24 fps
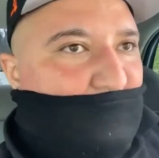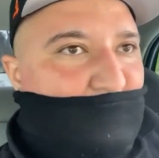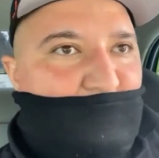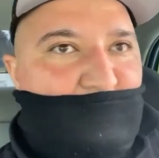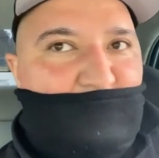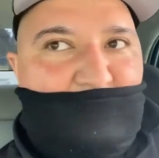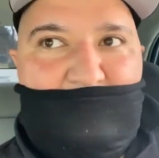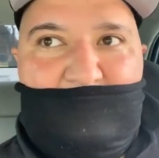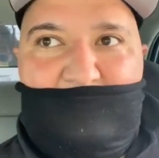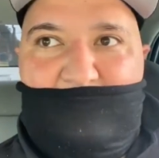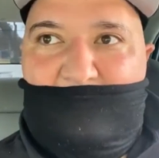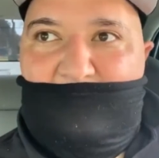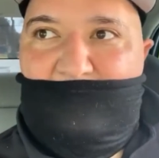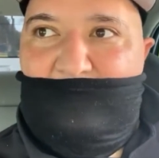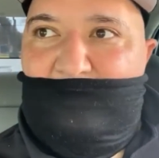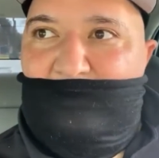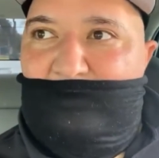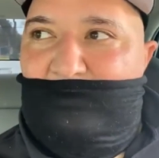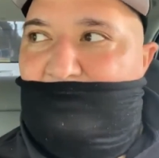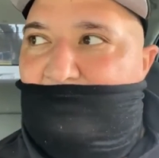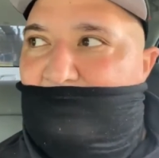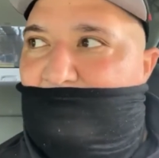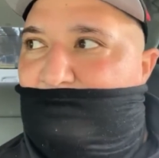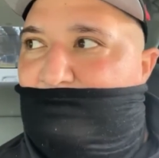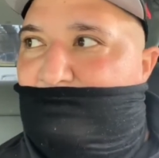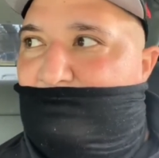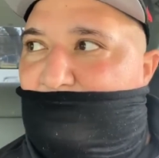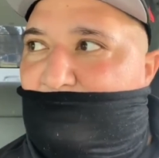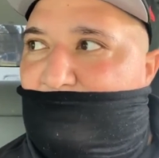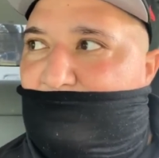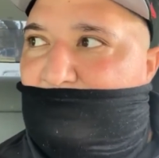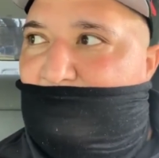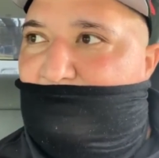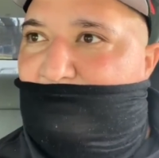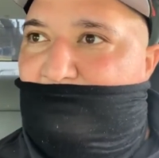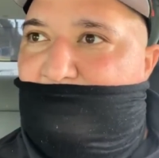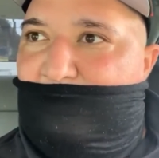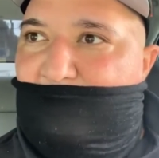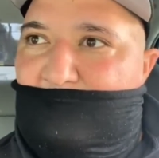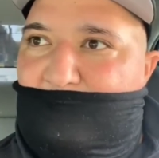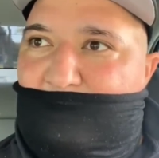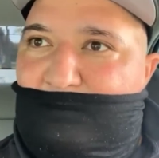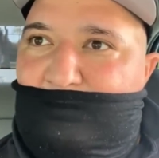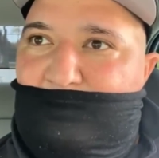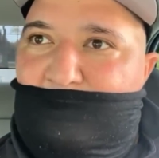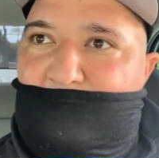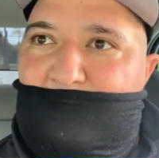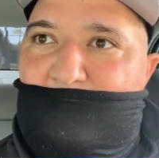I gotta go with the most convenient
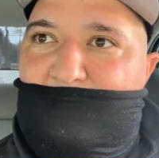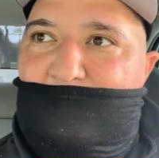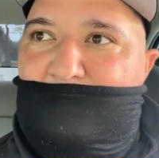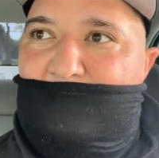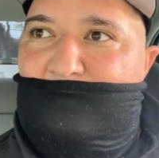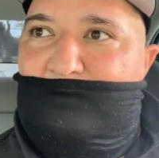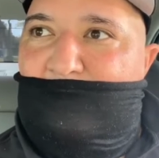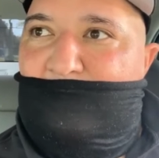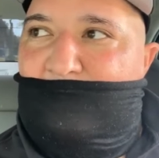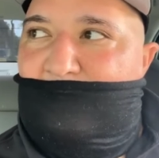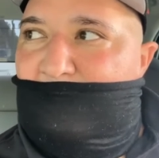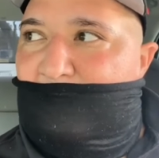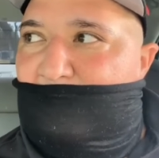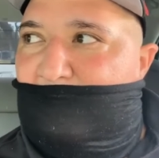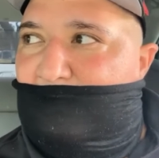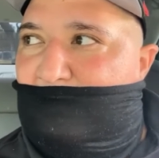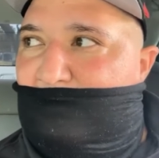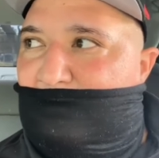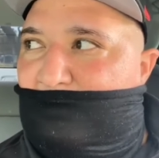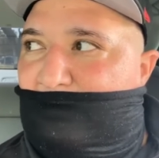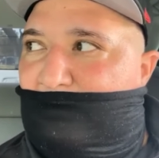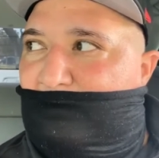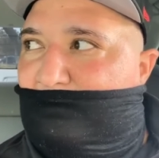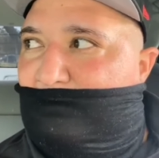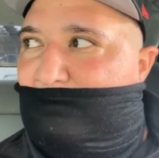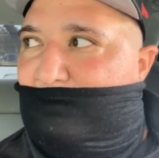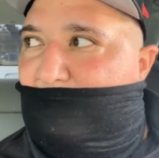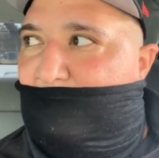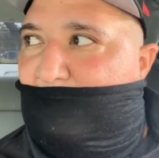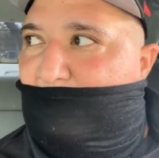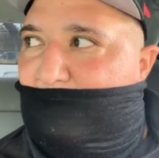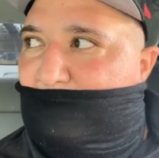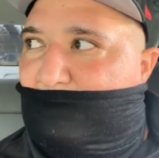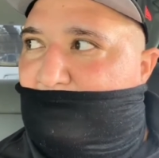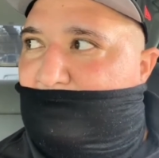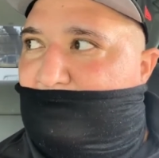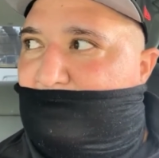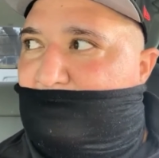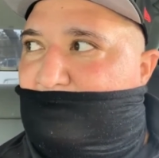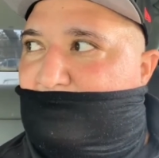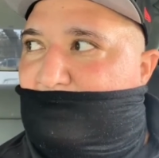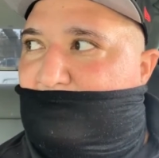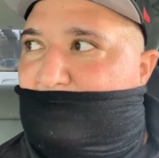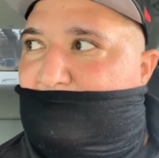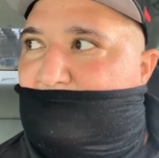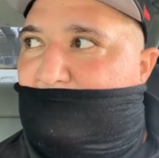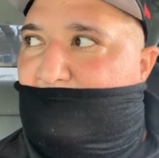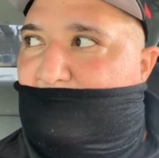place. It's right down the street from the house,
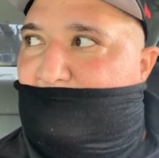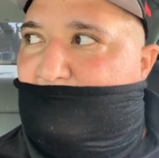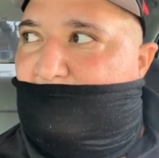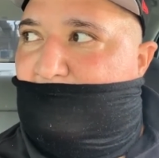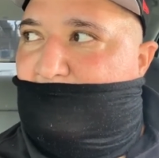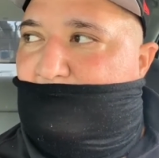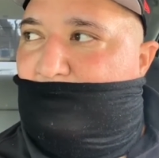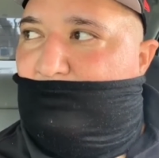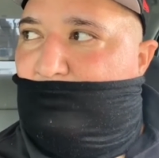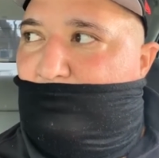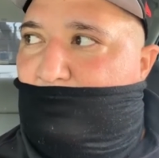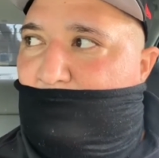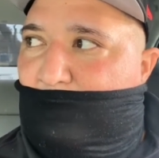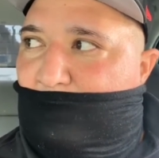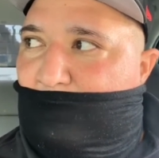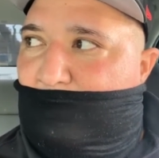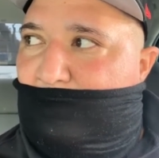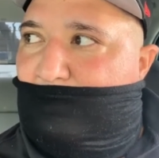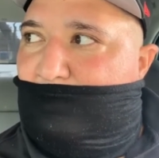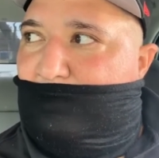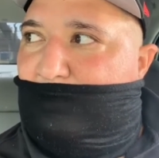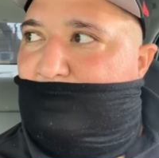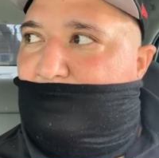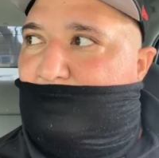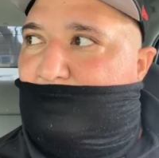just in case I had to walk.